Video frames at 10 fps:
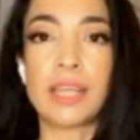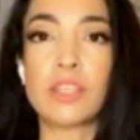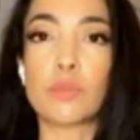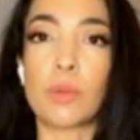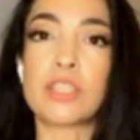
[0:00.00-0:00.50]

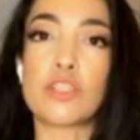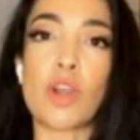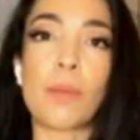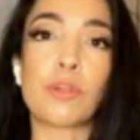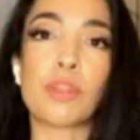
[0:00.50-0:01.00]
there's always a
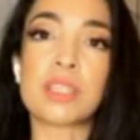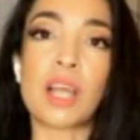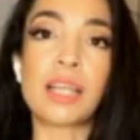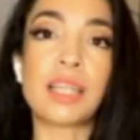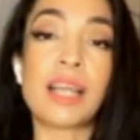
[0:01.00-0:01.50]
drama on the
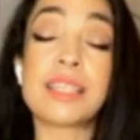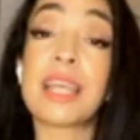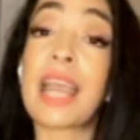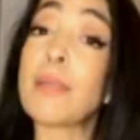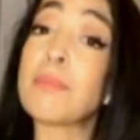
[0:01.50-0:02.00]
sidelines. It
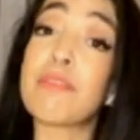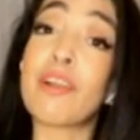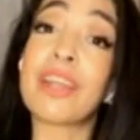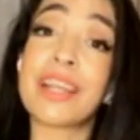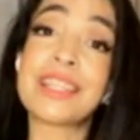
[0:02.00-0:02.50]
can be
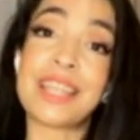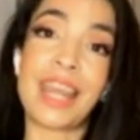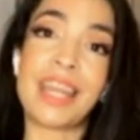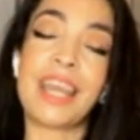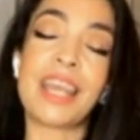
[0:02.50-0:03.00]
very
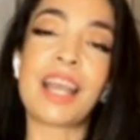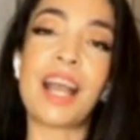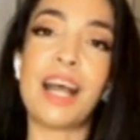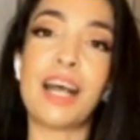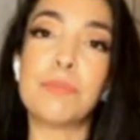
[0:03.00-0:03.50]
entertaining.
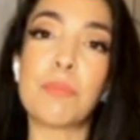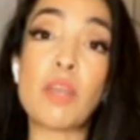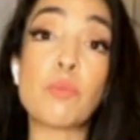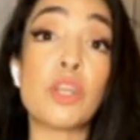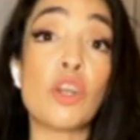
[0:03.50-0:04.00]
Um,
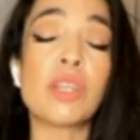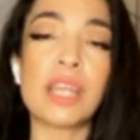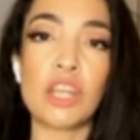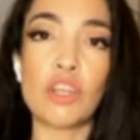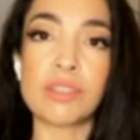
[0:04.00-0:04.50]
and we know that
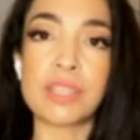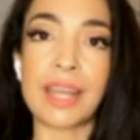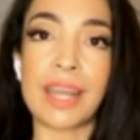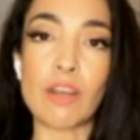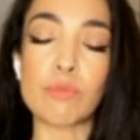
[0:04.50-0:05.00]
he knows how
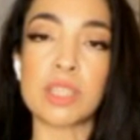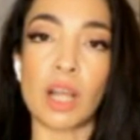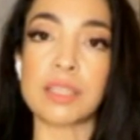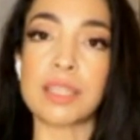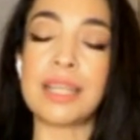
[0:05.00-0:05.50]
to get
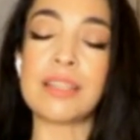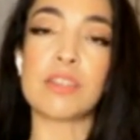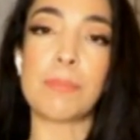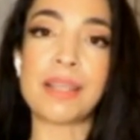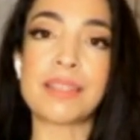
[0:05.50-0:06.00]
results, at least
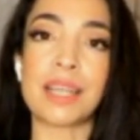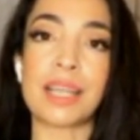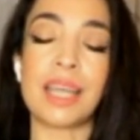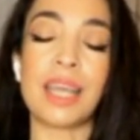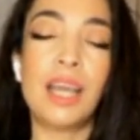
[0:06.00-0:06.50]

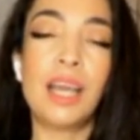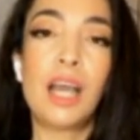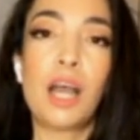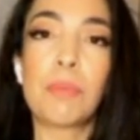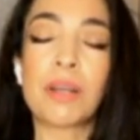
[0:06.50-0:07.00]
domestically.
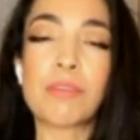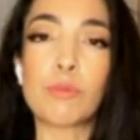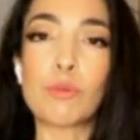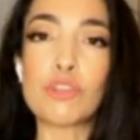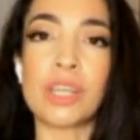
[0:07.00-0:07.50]
But
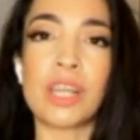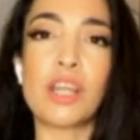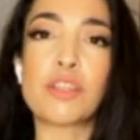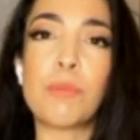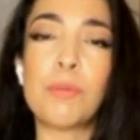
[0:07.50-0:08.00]
unfortunately,
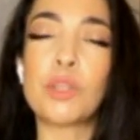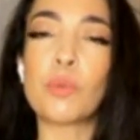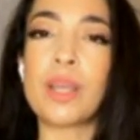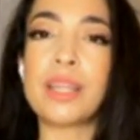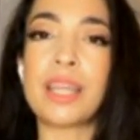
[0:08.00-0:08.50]
at the moment, the
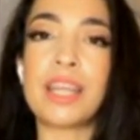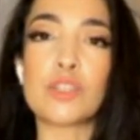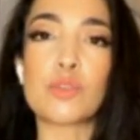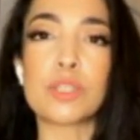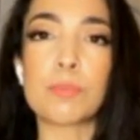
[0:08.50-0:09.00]
way that he
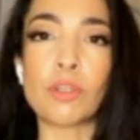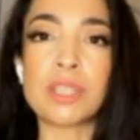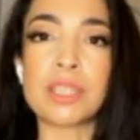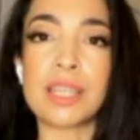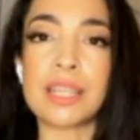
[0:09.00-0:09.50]
is
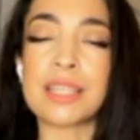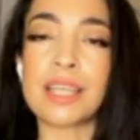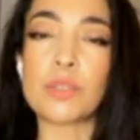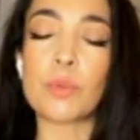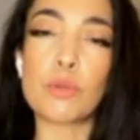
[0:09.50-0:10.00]
responding to these things, we're